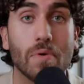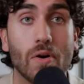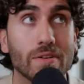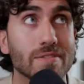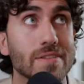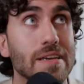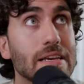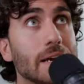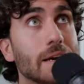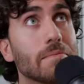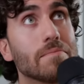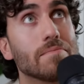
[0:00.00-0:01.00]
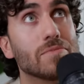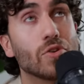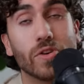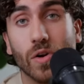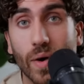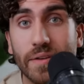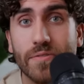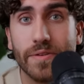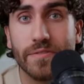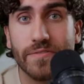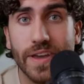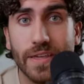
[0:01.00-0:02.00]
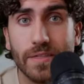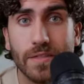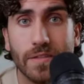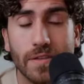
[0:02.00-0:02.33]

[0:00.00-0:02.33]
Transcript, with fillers: honestly um, turning away from their faith